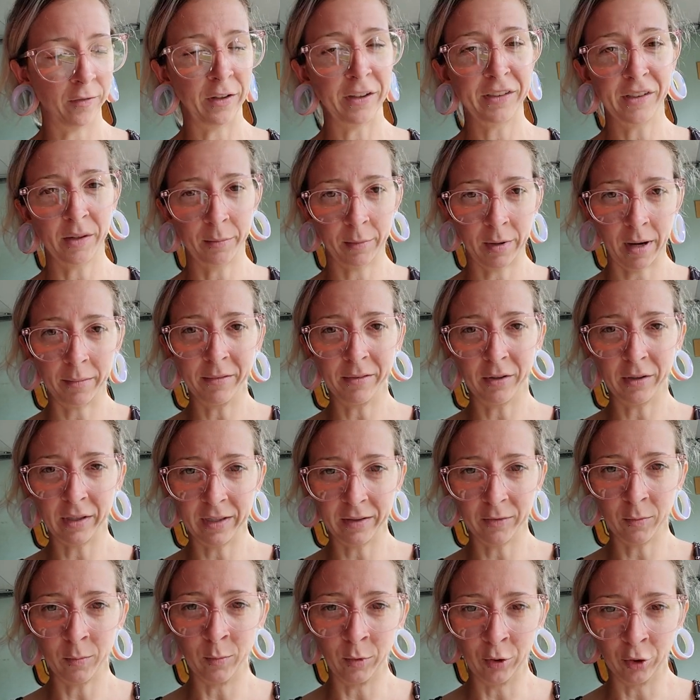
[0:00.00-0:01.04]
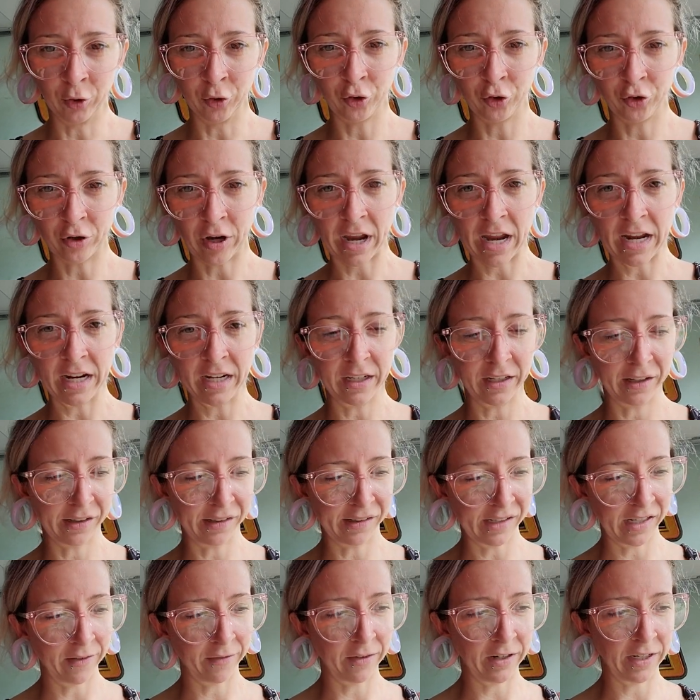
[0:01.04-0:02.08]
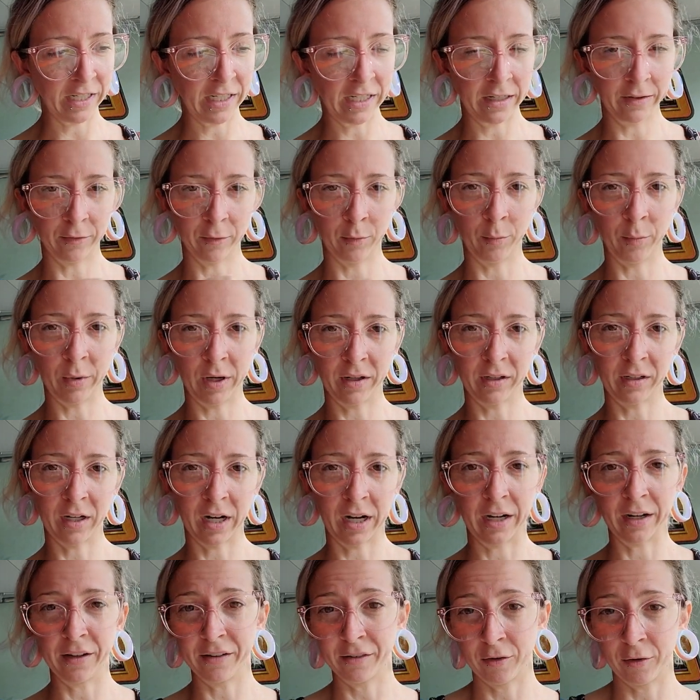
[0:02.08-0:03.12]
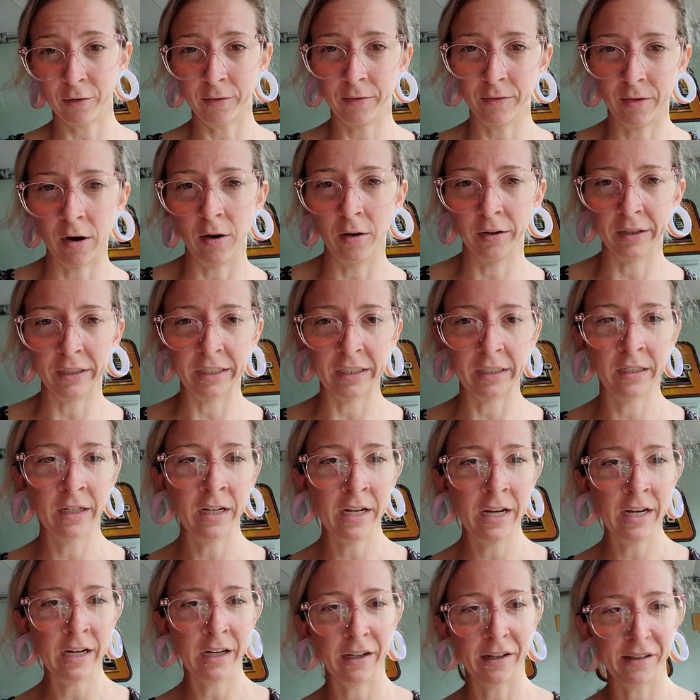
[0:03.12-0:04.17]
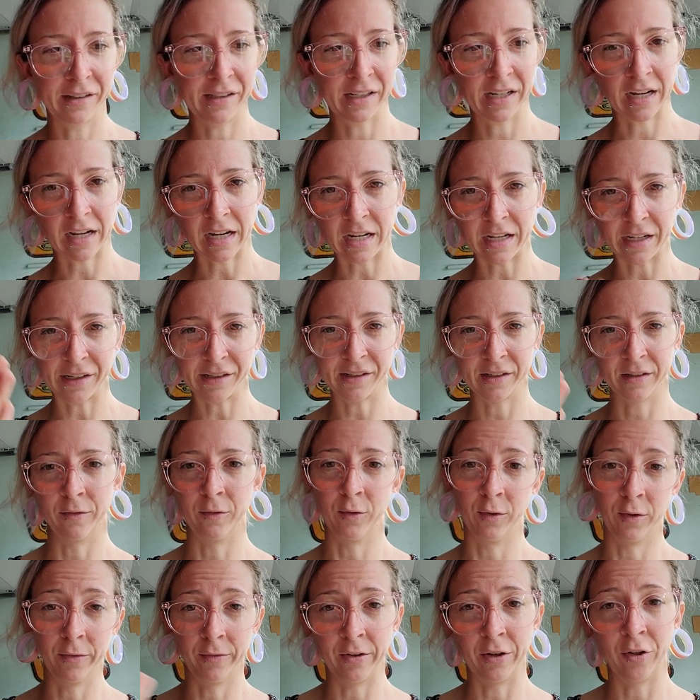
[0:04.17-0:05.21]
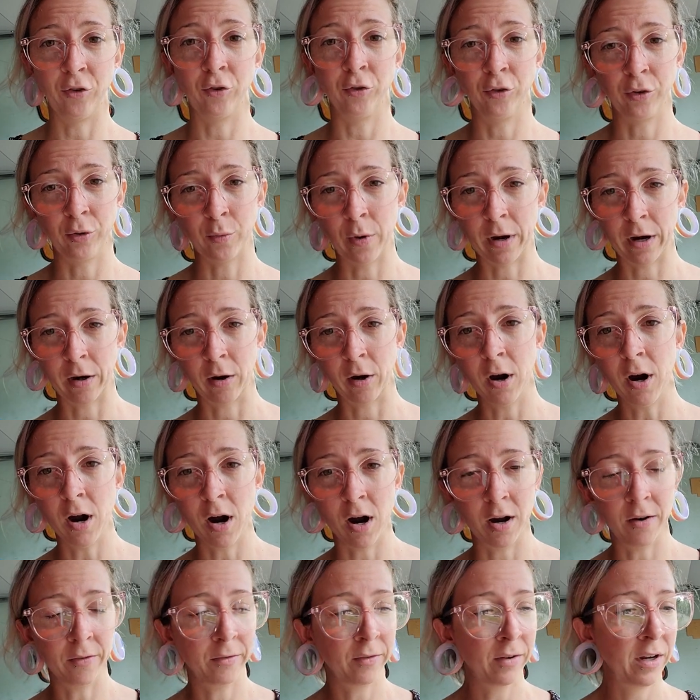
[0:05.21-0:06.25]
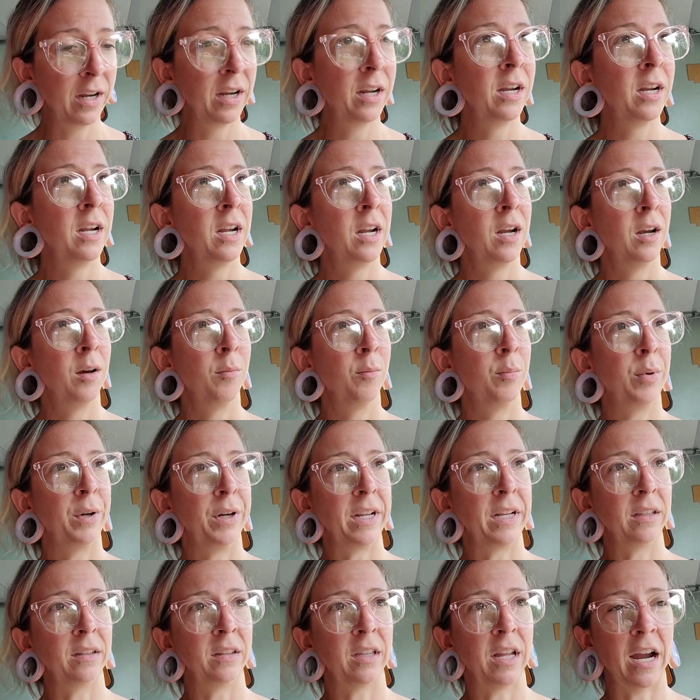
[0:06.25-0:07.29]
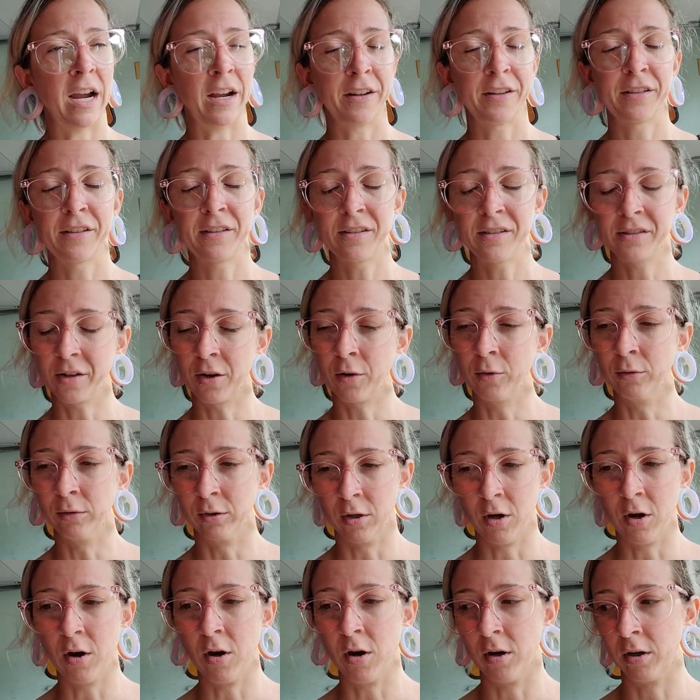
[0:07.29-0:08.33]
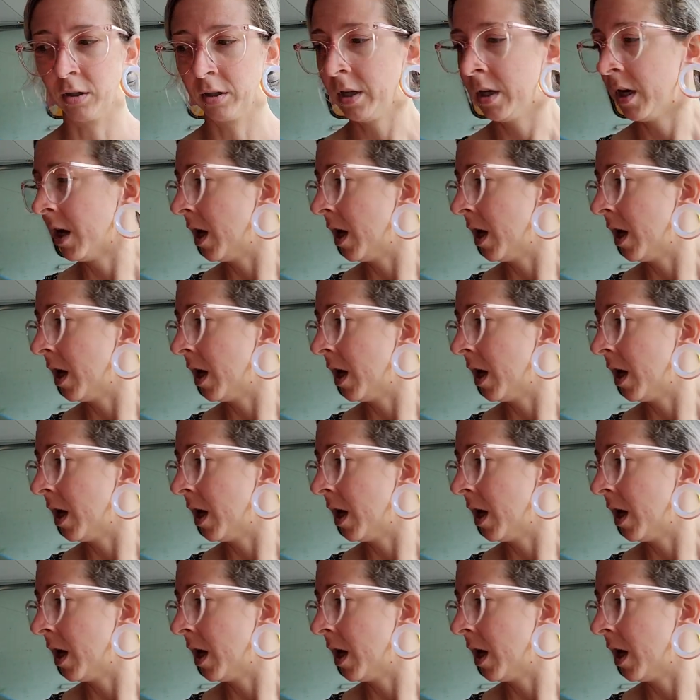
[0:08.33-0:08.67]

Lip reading: Like sometimes I'll give them a little shake and see if any of them kind of start falling because the adhesive will eventually wear off. But it lasts so long,